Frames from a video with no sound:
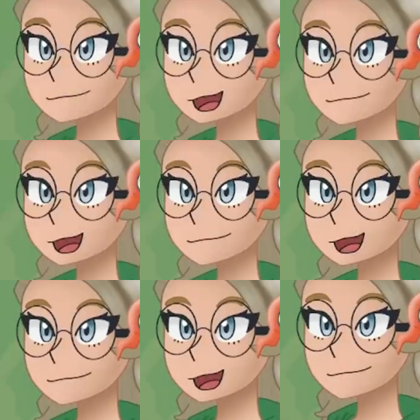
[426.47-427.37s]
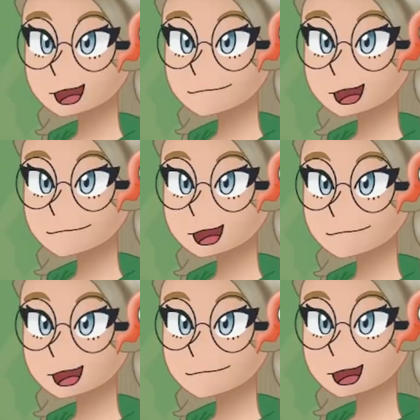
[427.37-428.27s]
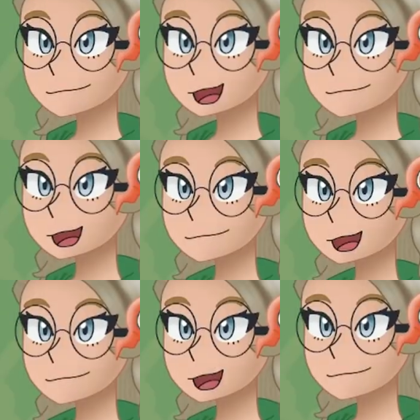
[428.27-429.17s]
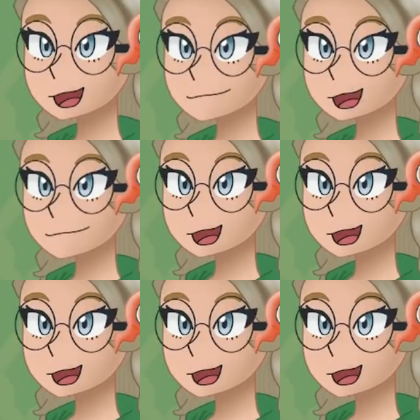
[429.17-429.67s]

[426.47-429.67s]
meaning that was a pretty good switch considering it's Ghost Steel.